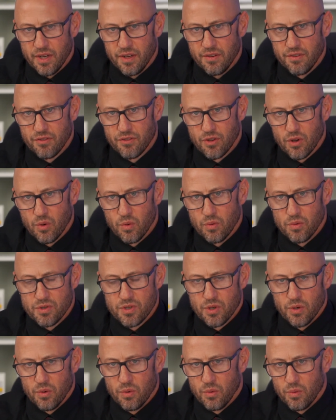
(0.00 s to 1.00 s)
So
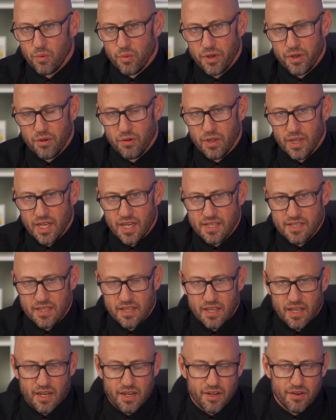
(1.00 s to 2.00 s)
we utilize a
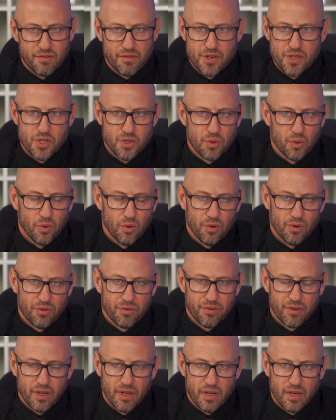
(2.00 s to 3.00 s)
lot of different tools.